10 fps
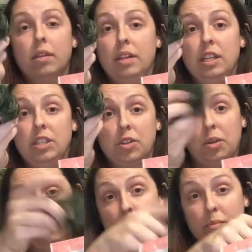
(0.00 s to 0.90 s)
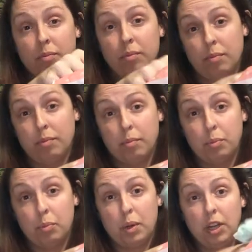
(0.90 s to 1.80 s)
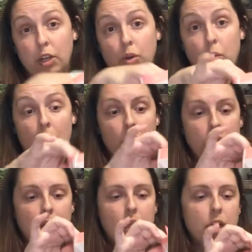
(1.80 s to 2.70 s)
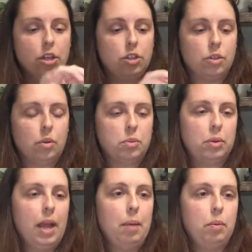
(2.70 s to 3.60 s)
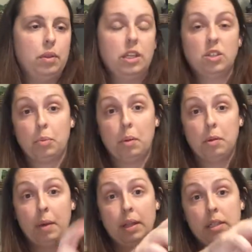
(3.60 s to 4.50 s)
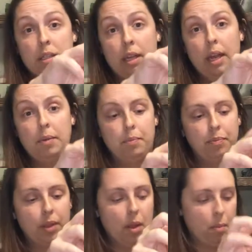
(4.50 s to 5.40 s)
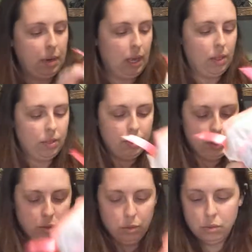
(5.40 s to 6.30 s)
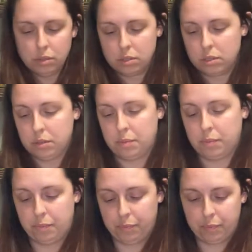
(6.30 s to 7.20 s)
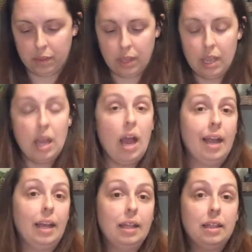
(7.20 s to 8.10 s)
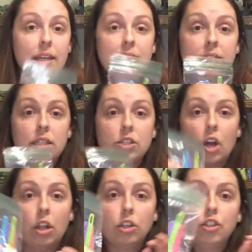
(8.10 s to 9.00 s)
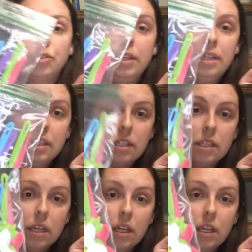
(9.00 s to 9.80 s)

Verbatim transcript: these are pretty good quality. So I was pretty happy with these. I'll probably buy these again. I got those. I got these at Dollar Tree, these